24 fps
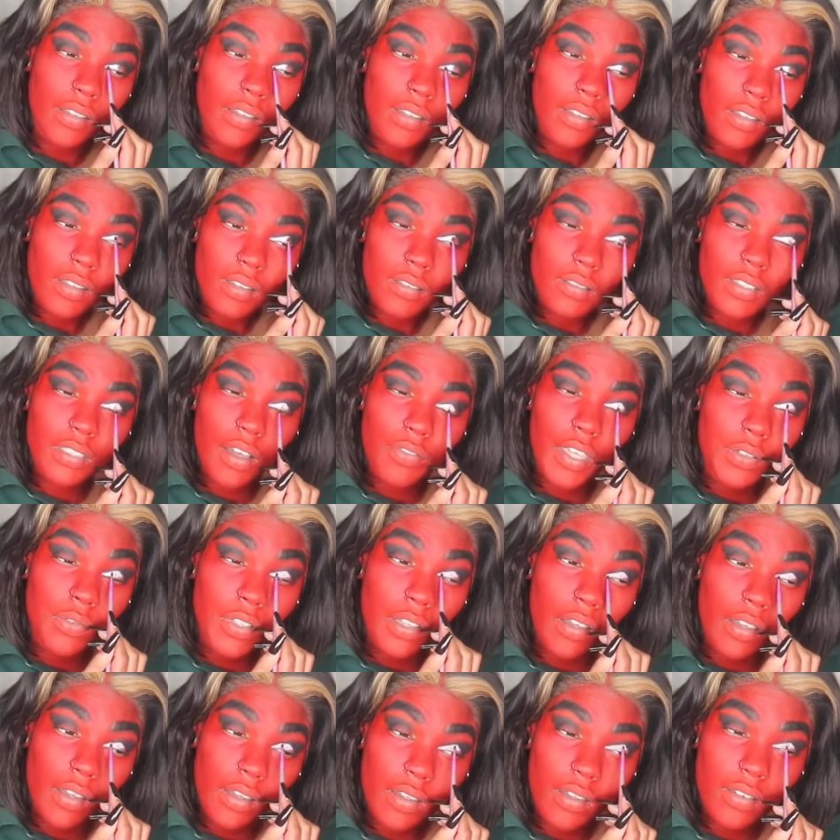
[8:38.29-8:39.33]
So
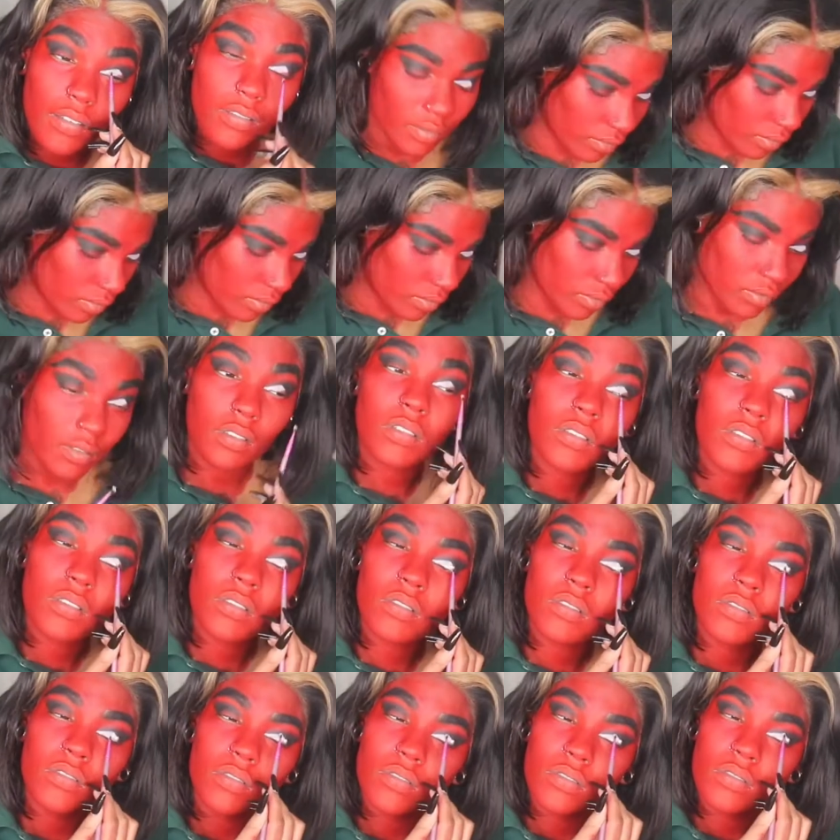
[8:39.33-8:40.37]
now I'm gonna
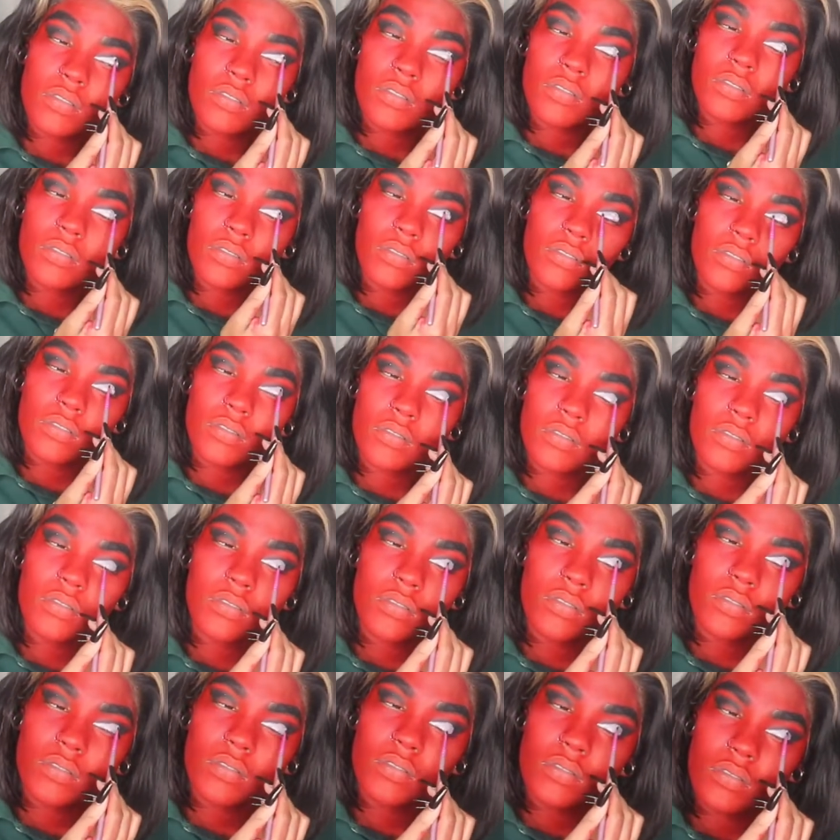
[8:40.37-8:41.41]
use some Plouise
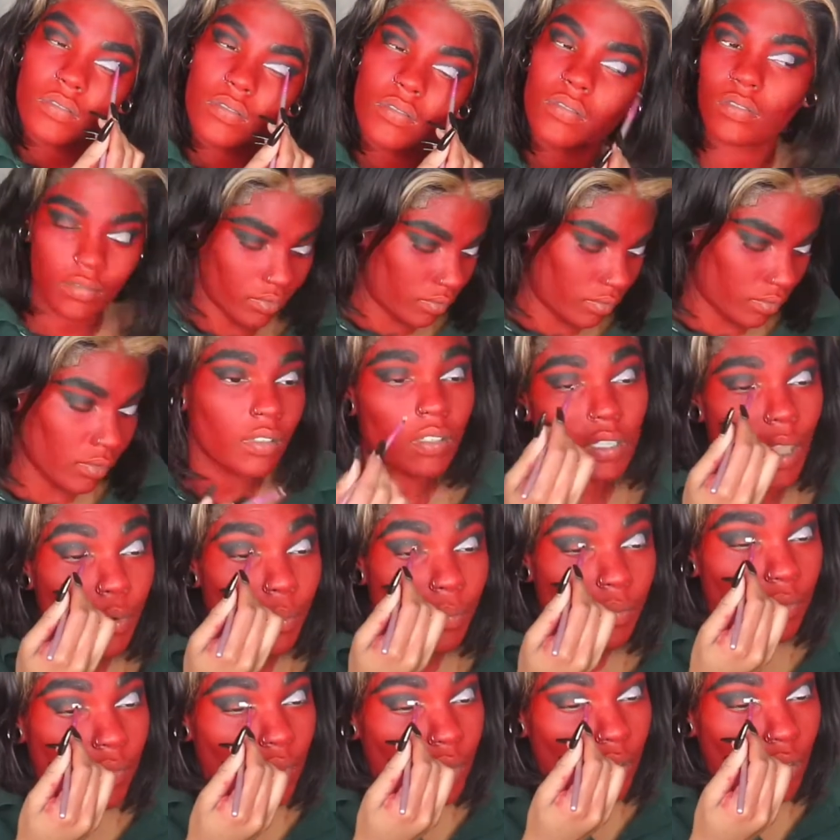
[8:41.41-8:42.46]
base to cut the
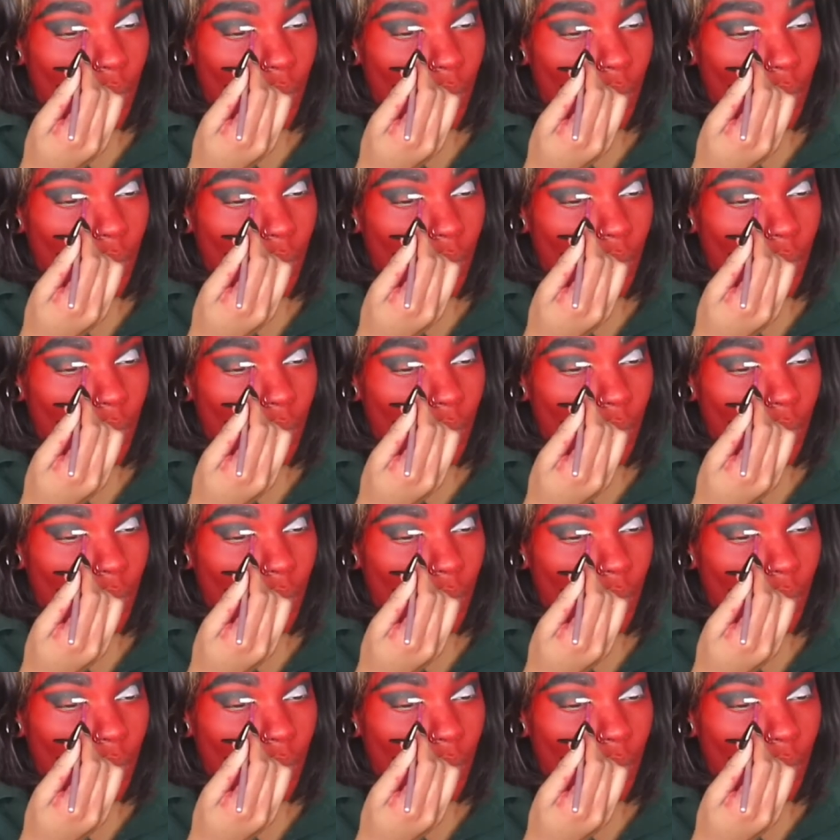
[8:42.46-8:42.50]
crease.